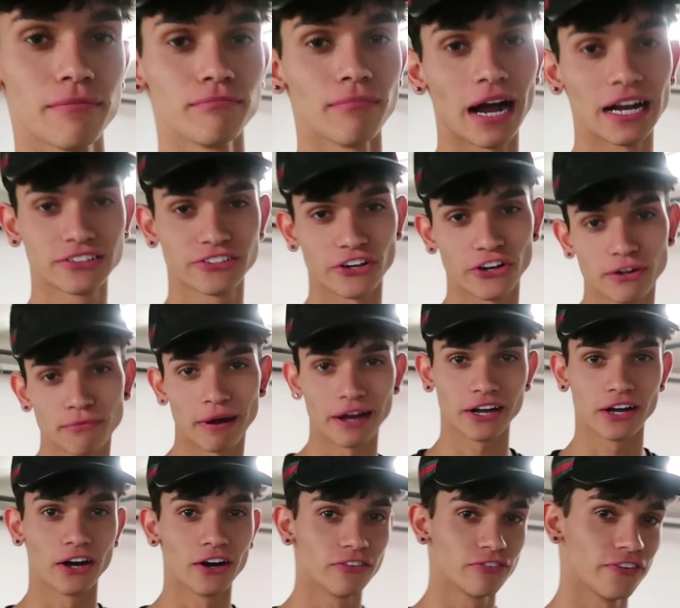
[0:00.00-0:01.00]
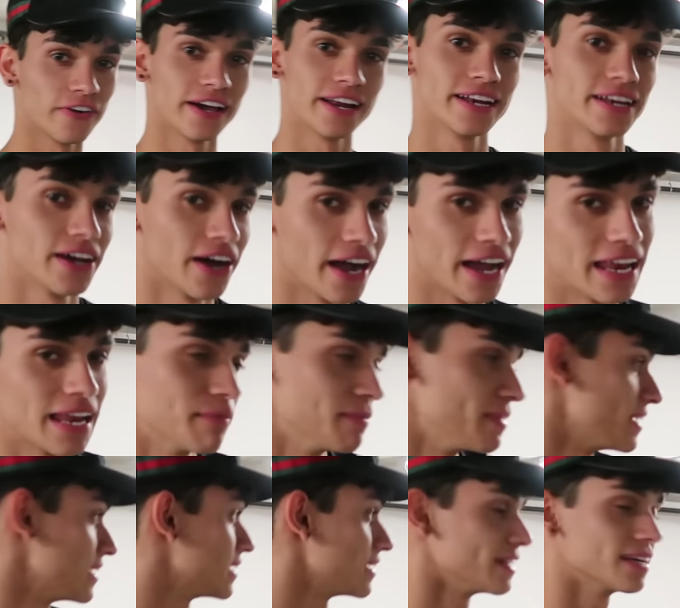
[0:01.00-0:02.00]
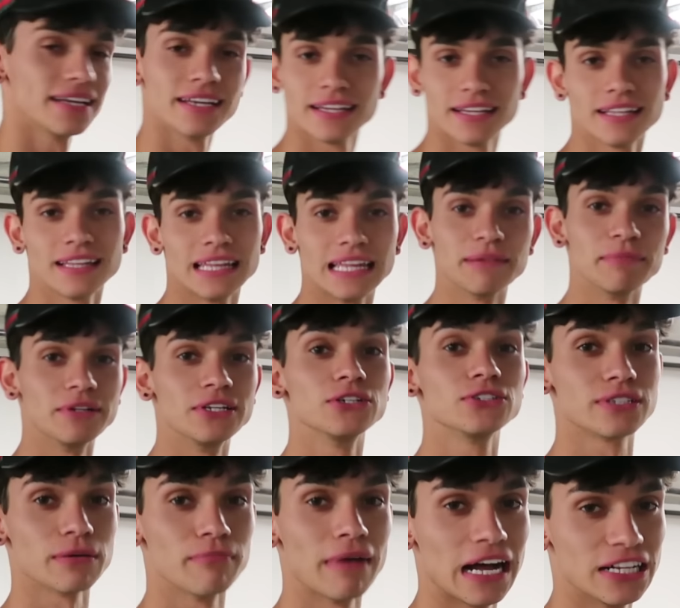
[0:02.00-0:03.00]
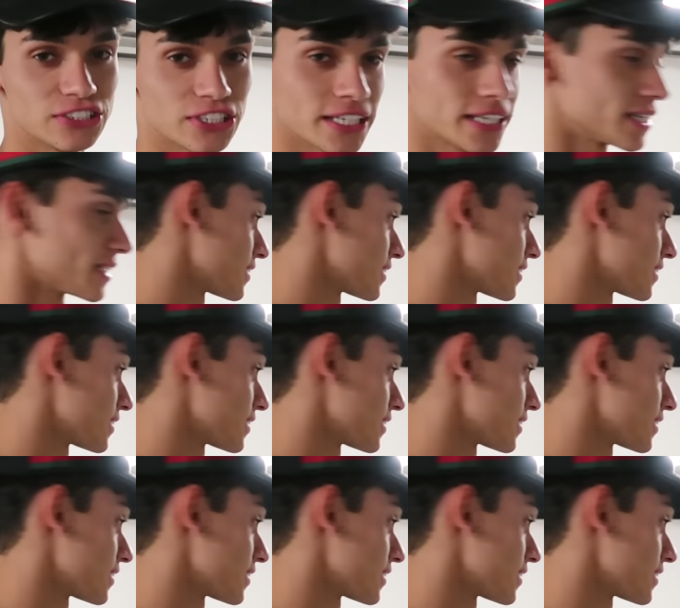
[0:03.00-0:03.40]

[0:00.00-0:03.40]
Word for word: My turn. My girlfriend. All right, let me. Okay. Do some magic.